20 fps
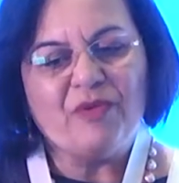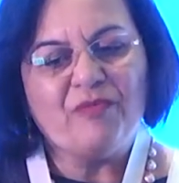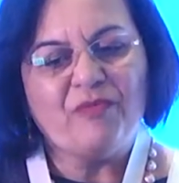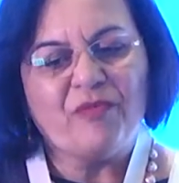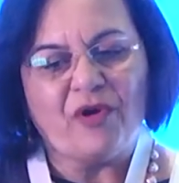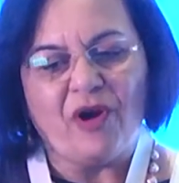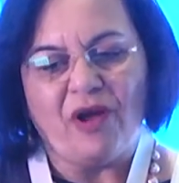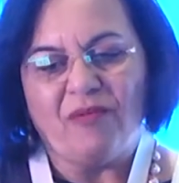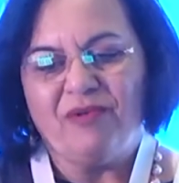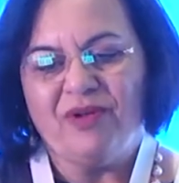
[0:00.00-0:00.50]

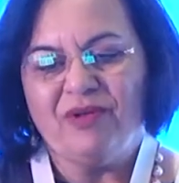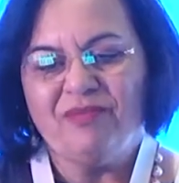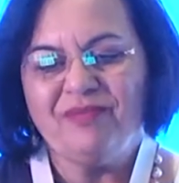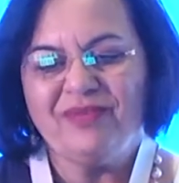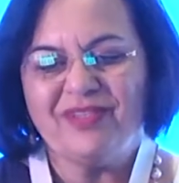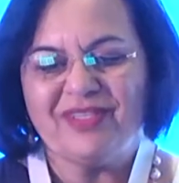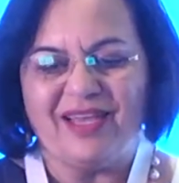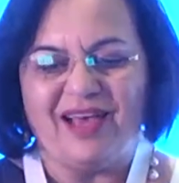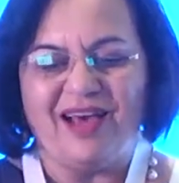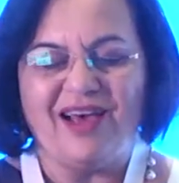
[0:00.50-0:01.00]

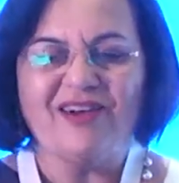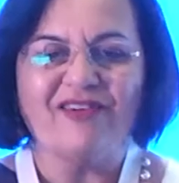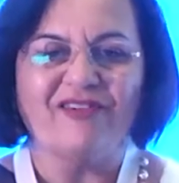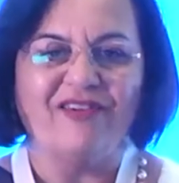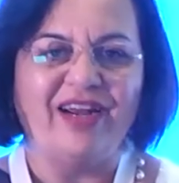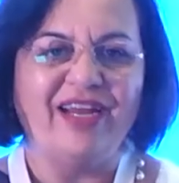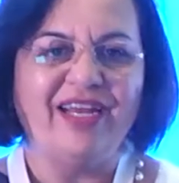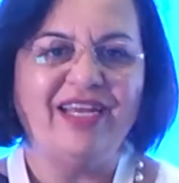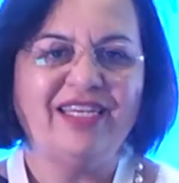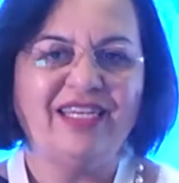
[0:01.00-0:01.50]
Problems are
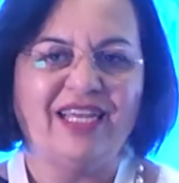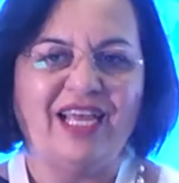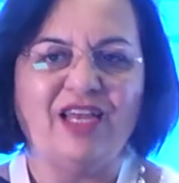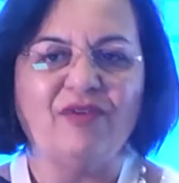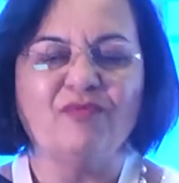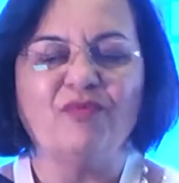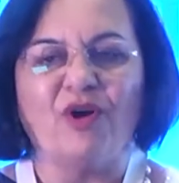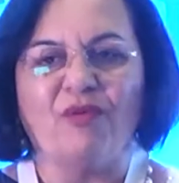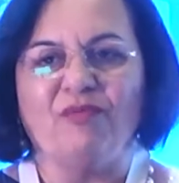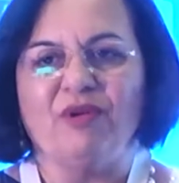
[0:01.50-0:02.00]
great,
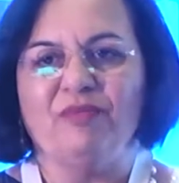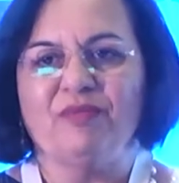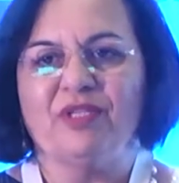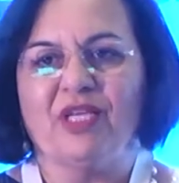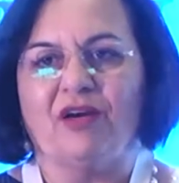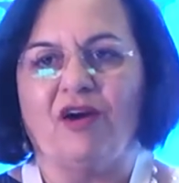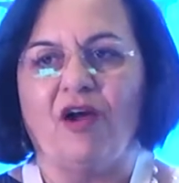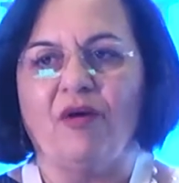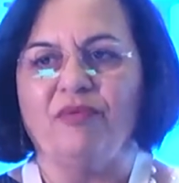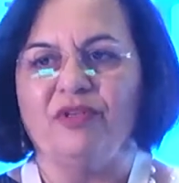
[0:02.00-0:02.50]
and problems
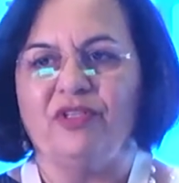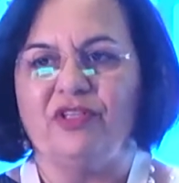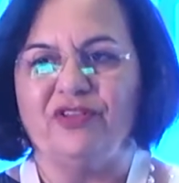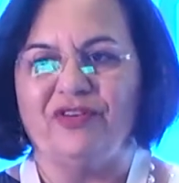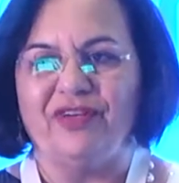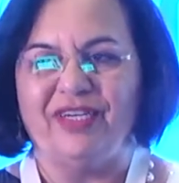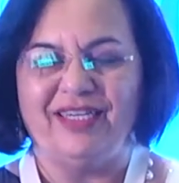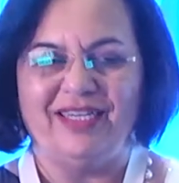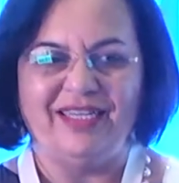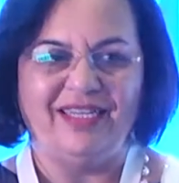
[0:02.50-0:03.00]
are
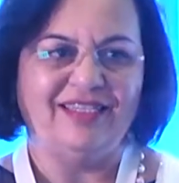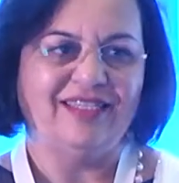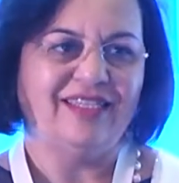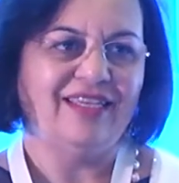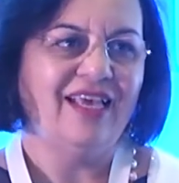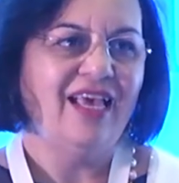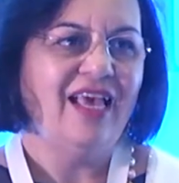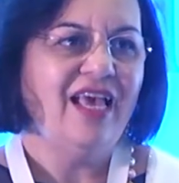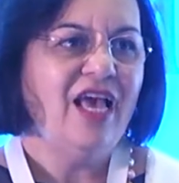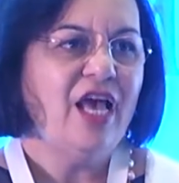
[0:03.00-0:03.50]
opportunities.
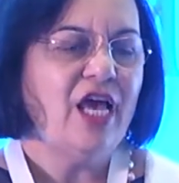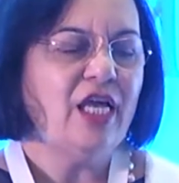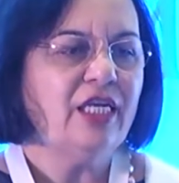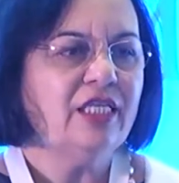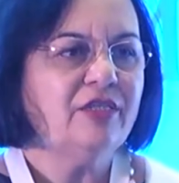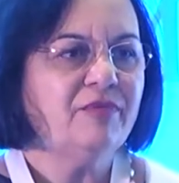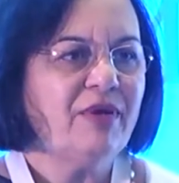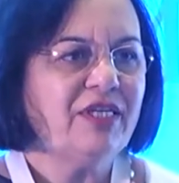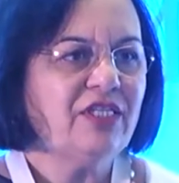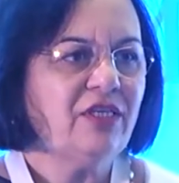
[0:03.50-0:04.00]
And
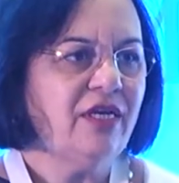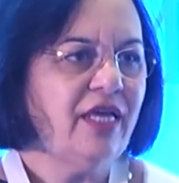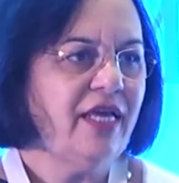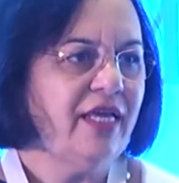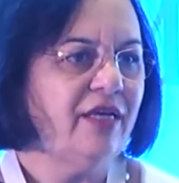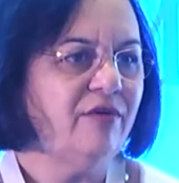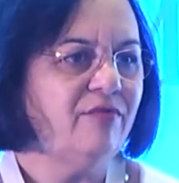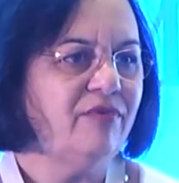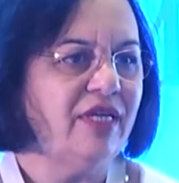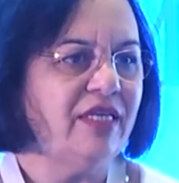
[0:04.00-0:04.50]
especially
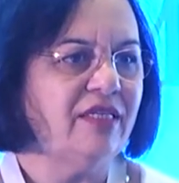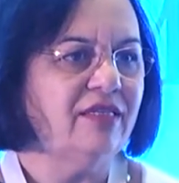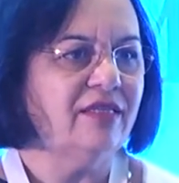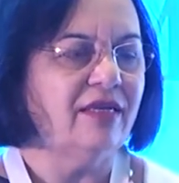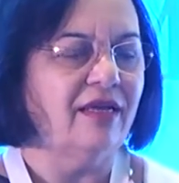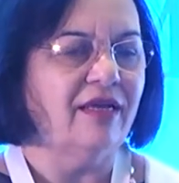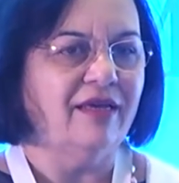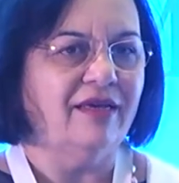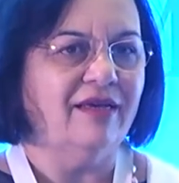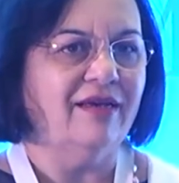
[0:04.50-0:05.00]
in a place
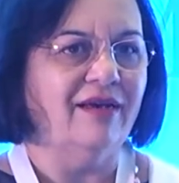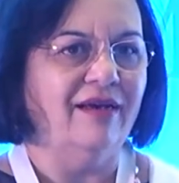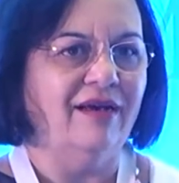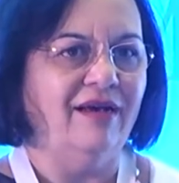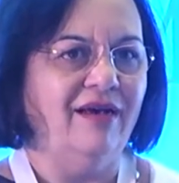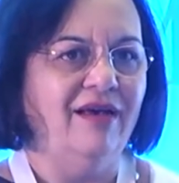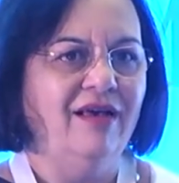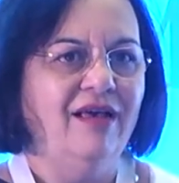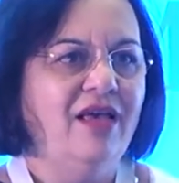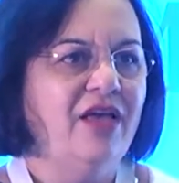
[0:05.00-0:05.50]
like,
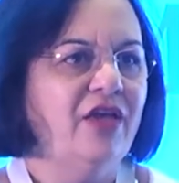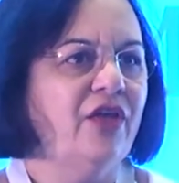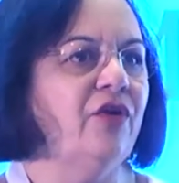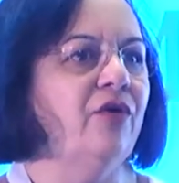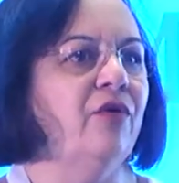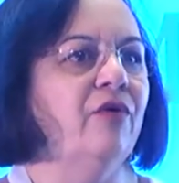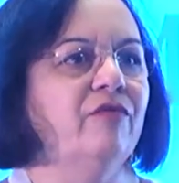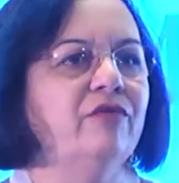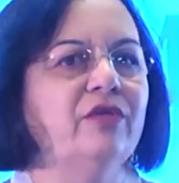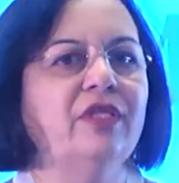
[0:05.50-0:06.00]

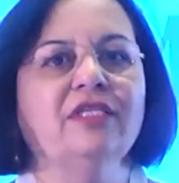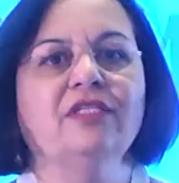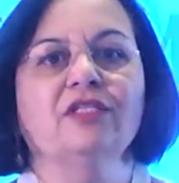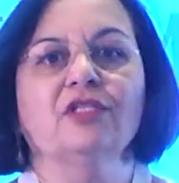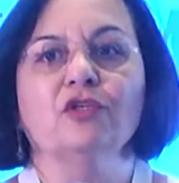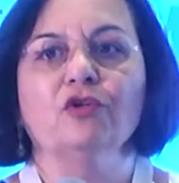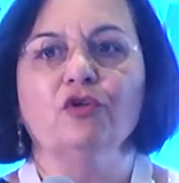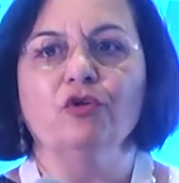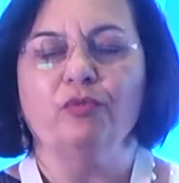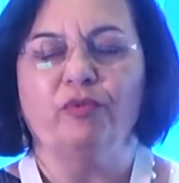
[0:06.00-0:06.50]
this
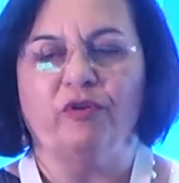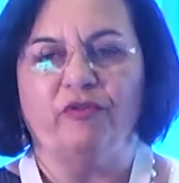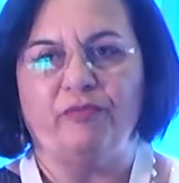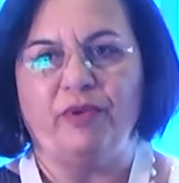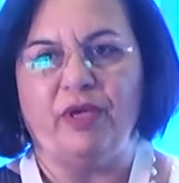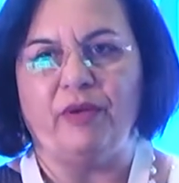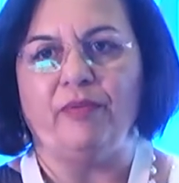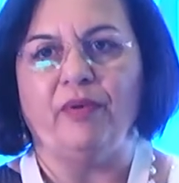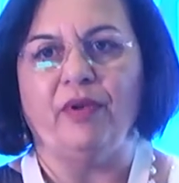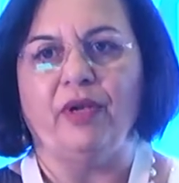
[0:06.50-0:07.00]
group of
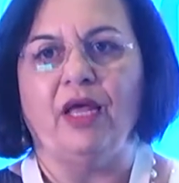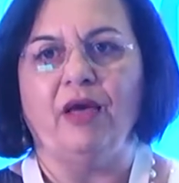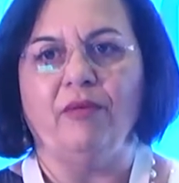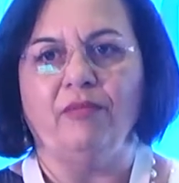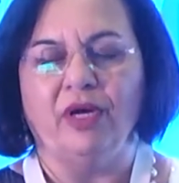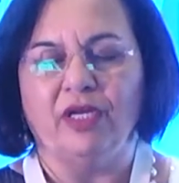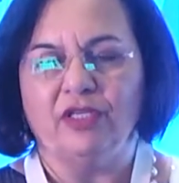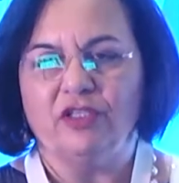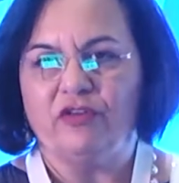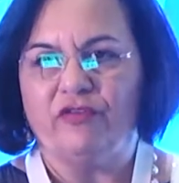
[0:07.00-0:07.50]
people, a
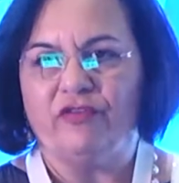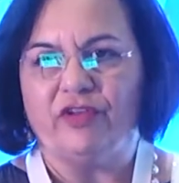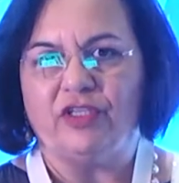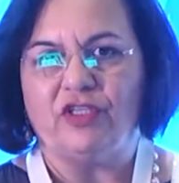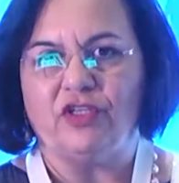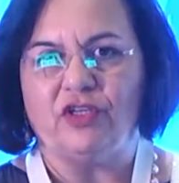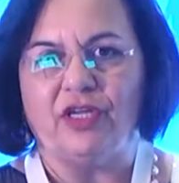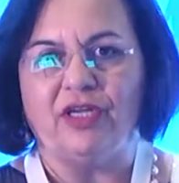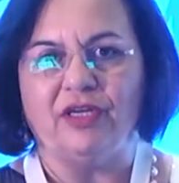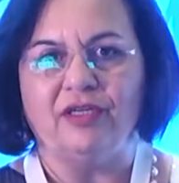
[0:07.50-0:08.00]
bunch of
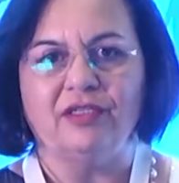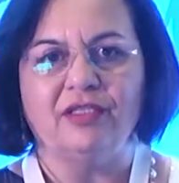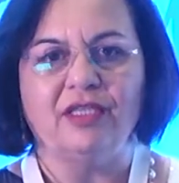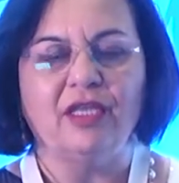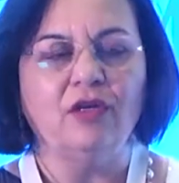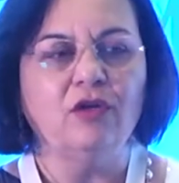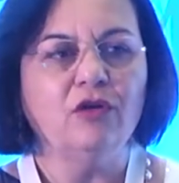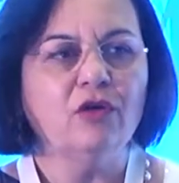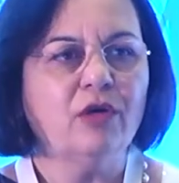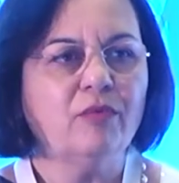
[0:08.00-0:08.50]
engineers, they
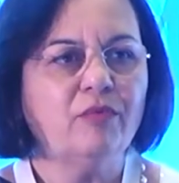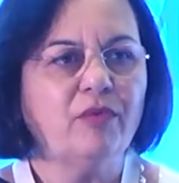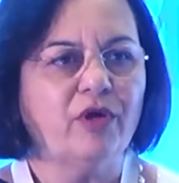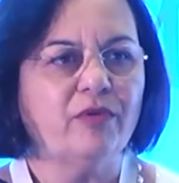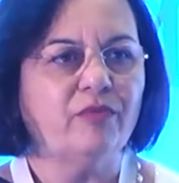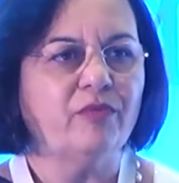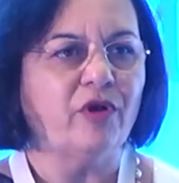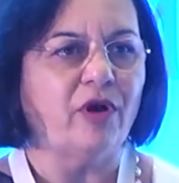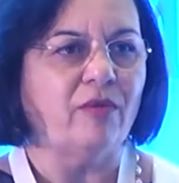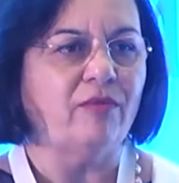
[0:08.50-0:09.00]
look
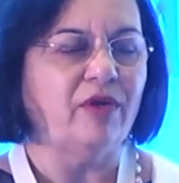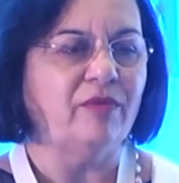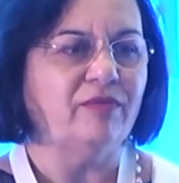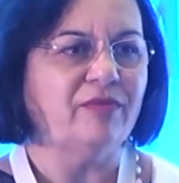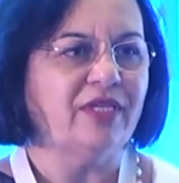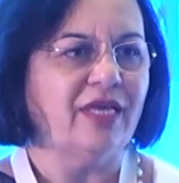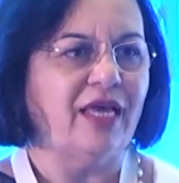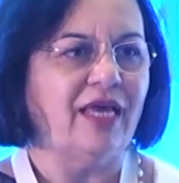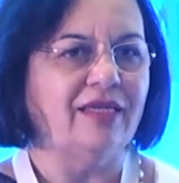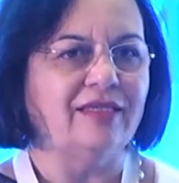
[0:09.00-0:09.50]
upon
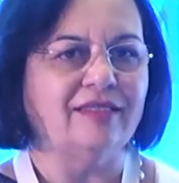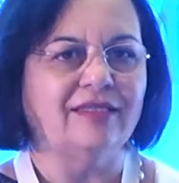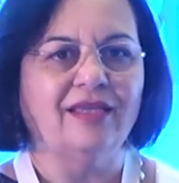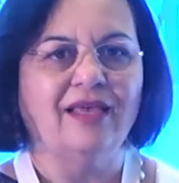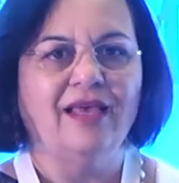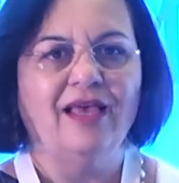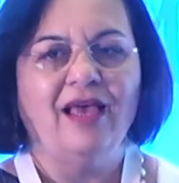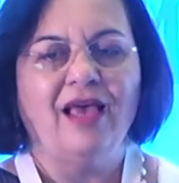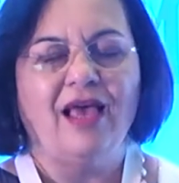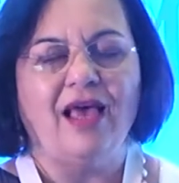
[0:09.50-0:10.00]
problems as
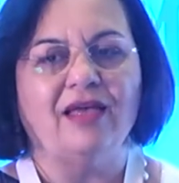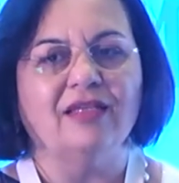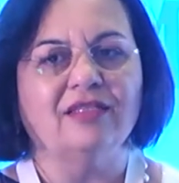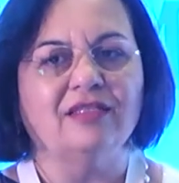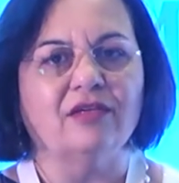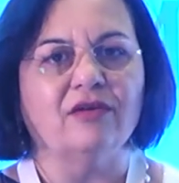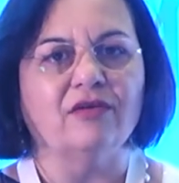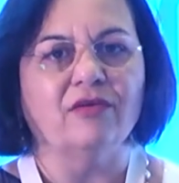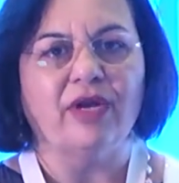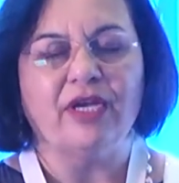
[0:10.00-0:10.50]

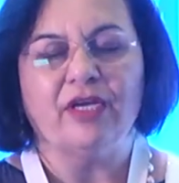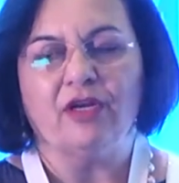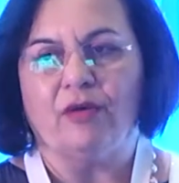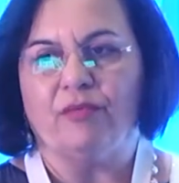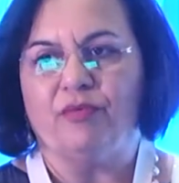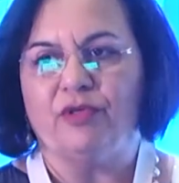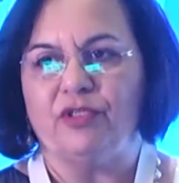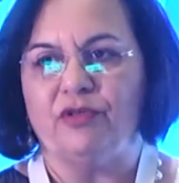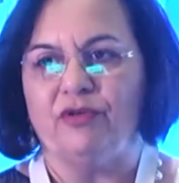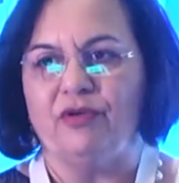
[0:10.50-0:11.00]
great
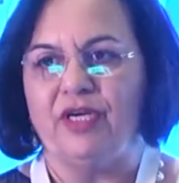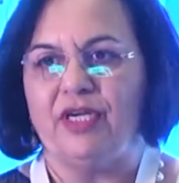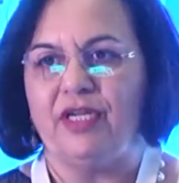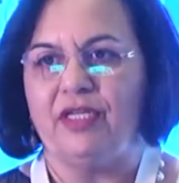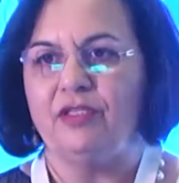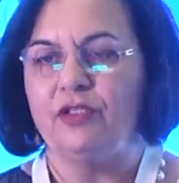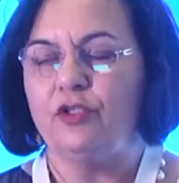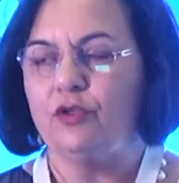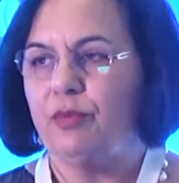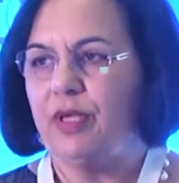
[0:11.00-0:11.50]

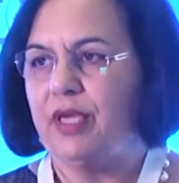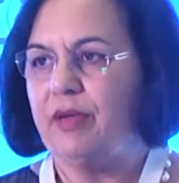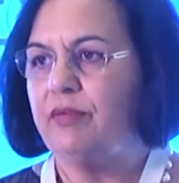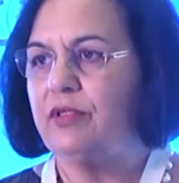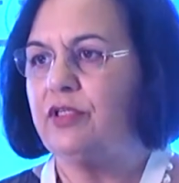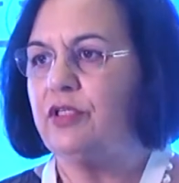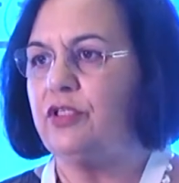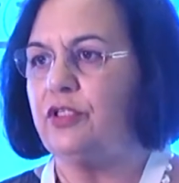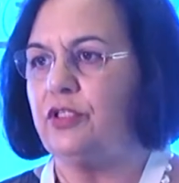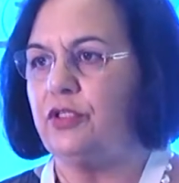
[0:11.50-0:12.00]
opportunities to be able
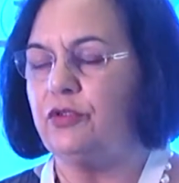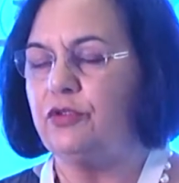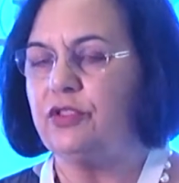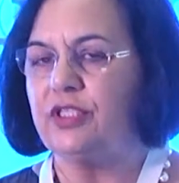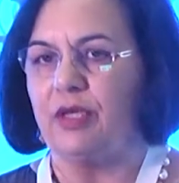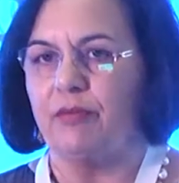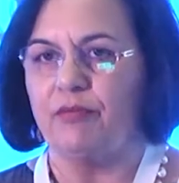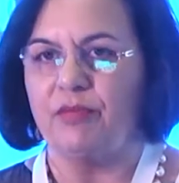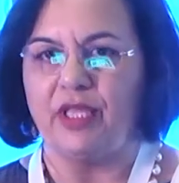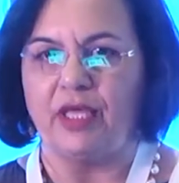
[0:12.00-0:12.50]
to do
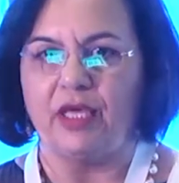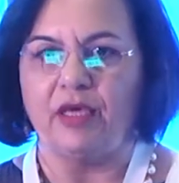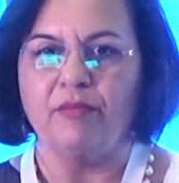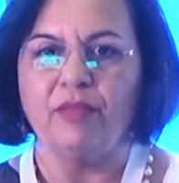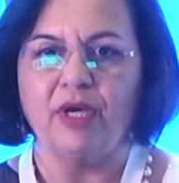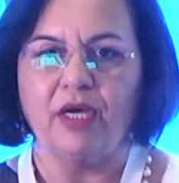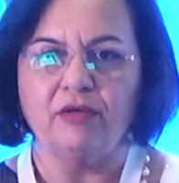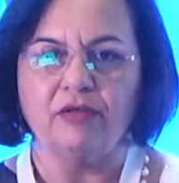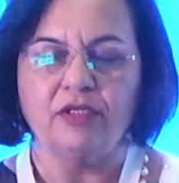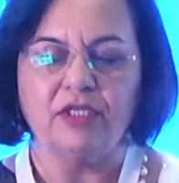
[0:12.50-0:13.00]
something
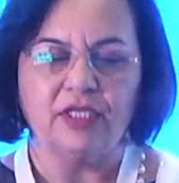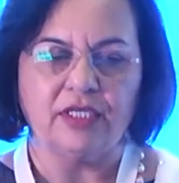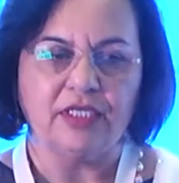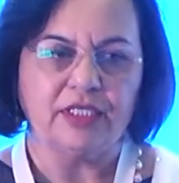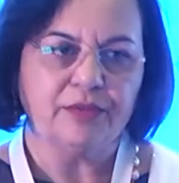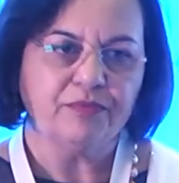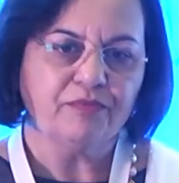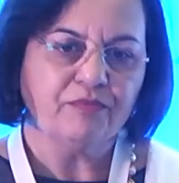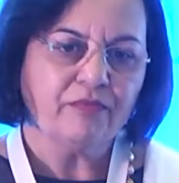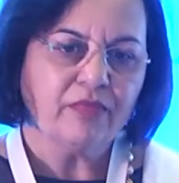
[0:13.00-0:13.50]
about it.